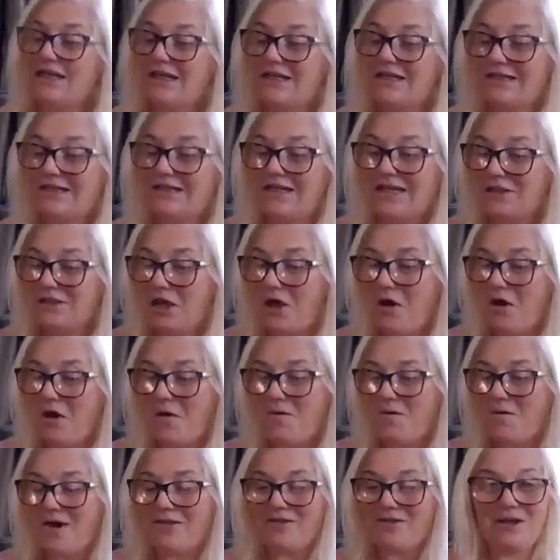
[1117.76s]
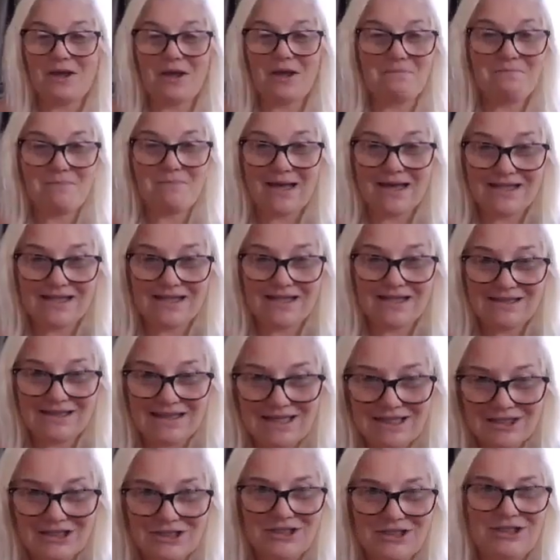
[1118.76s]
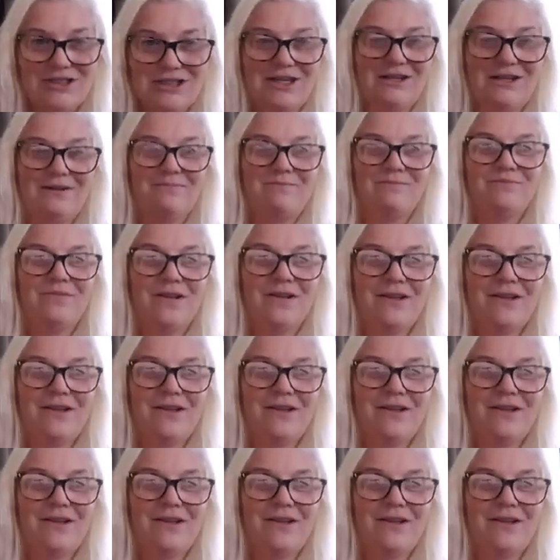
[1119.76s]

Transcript: because that's a whole other amazing energy,